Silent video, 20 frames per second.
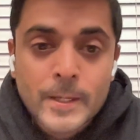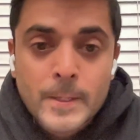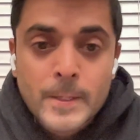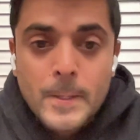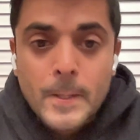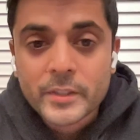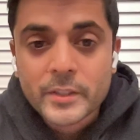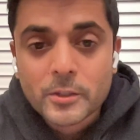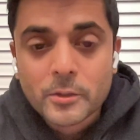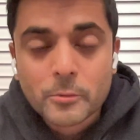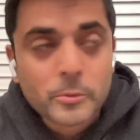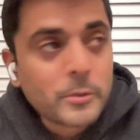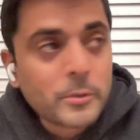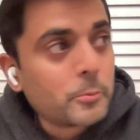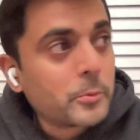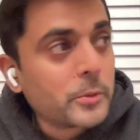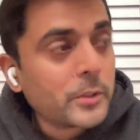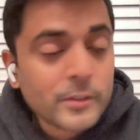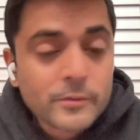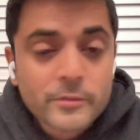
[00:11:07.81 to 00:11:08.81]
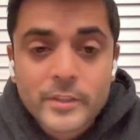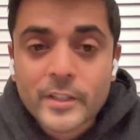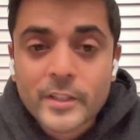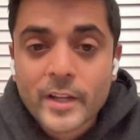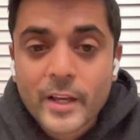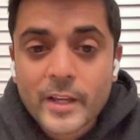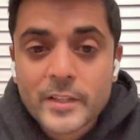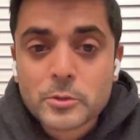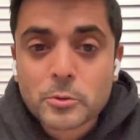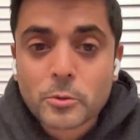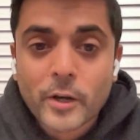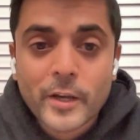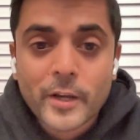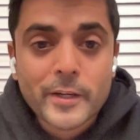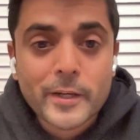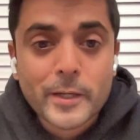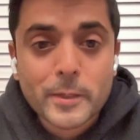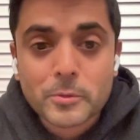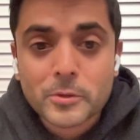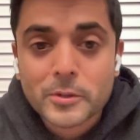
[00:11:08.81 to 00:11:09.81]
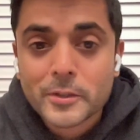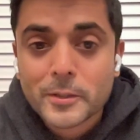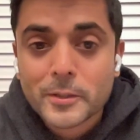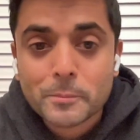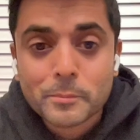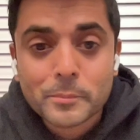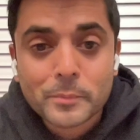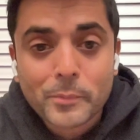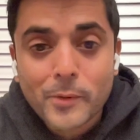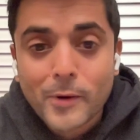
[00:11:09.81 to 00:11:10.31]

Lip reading: but we live in a nice quiet neighborhood.